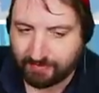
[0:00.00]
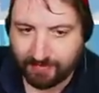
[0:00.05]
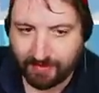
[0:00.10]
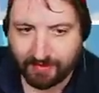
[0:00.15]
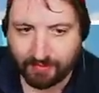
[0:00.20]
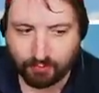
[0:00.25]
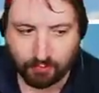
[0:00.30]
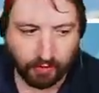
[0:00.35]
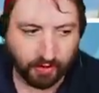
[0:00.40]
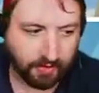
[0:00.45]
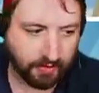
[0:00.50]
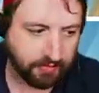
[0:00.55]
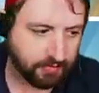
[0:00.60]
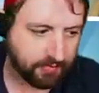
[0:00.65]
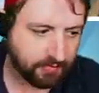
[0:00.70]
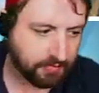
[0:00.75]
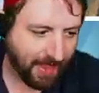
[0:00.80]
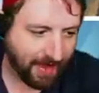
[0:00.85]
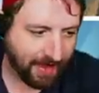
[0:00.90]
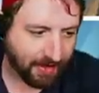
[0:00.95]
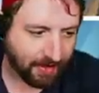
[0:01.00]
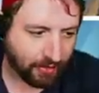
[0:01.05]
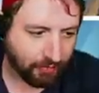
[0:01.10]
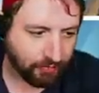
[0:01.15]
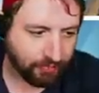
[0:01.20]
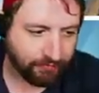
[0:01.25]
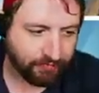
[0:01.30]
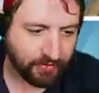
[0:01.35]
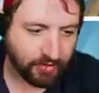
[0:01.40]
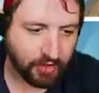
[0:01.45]
this one. I don't
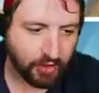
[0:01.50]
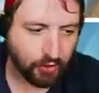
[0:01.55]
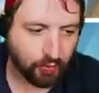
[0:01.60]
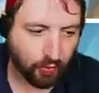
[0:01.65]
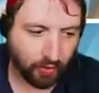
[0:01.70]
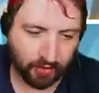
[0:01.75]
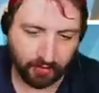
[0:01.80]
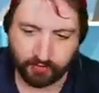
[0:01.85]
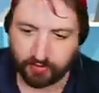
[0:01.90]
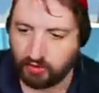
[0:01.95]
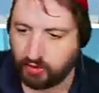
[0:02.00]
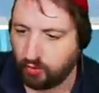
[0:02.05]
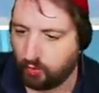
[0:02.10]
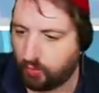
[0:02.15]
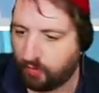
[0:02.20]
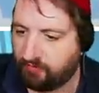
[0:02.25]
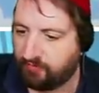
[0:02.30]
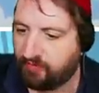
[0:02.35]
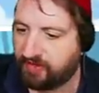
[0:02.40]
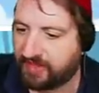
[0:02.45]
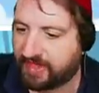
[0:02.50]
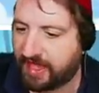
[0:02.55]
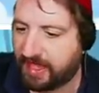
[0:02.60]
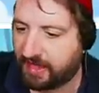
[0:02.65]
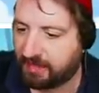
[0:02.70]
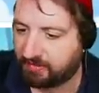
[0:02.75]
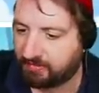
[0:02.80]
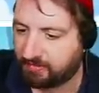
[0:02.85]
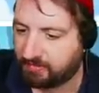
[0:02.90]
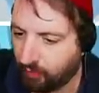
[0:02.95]
know, with the new one. The new one from the
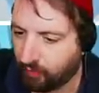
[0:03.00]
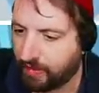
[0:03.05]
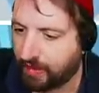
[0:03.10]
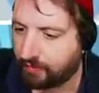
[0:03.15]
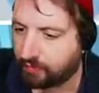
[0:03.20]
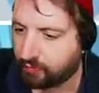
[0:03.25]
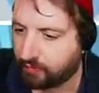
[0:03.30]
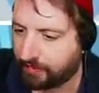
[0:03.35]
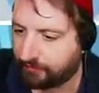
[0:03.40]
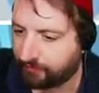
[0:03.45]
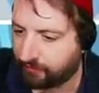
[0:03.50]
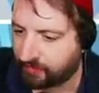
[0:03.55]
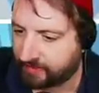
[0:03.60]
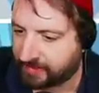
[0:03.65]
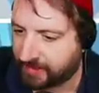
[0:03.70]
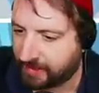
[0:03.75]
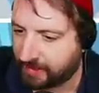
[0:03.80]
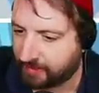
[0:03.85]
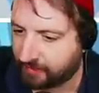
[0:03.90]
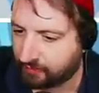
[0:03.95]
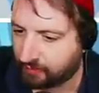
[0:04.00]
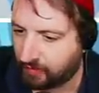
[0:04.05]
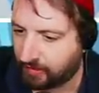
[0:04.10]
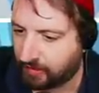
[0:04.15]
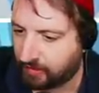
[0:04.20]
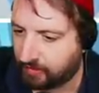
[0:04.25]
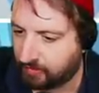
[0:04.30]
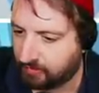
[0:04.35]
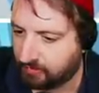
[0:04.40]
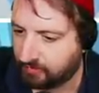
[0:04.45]
kit. What else do we have from the kit as
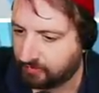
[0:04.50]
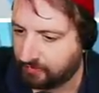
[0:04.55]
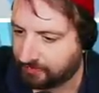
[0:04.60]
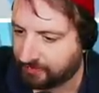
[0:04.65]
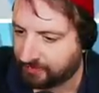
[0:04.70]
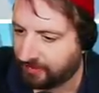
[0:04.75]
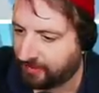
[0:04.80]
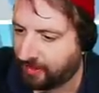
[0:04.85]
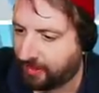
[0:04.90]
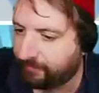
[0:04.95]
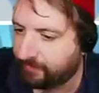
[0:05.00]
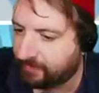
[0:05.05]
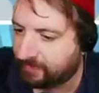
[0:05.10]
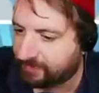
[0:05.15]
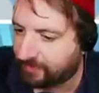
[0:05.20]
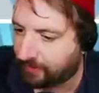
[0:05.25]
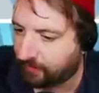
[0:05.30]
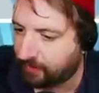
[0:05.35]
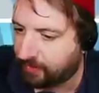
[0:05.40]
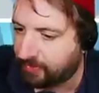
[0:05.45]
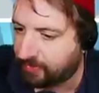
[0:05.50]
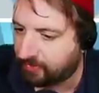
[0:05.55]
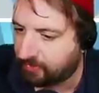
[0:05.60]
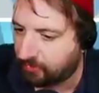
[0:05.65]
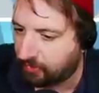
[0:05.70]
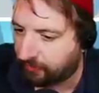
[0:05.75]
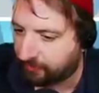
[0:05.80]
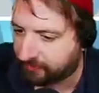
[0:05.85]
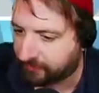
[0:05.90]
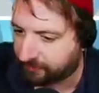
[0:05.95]
well? So other stuff. We put
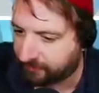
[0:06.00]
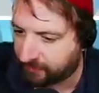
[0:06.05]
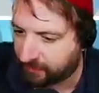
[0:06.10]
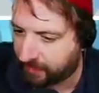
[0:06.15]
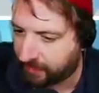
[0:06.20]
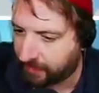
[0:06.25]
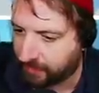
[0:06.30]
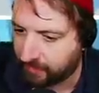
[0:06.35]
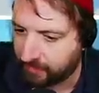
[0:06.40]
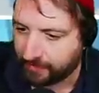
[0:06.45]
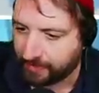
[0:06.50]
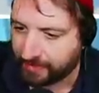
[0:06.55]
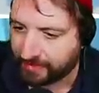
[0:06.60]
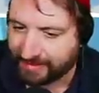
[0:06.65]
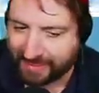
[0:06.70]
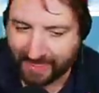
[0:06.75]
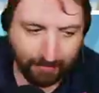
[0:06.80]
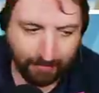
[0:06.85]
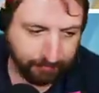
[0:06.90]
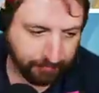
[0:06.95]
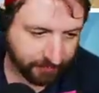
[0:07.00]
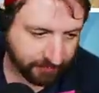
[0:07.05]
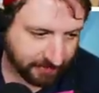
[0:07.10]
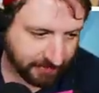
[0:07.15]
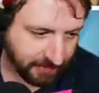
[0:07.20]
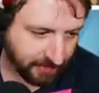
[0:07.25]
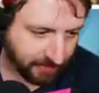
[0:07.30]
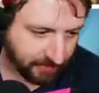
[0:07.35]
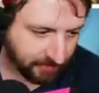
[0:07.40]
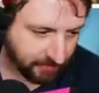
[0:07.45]
some more stuff in there. The little campus
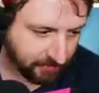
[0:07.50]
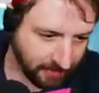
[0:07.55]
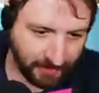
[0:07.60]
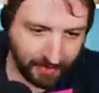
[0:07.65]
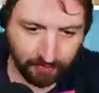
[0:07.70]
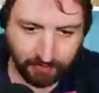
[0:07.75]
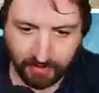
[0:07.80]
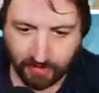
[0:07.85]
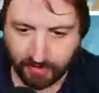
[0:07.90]
kid. Yeah, we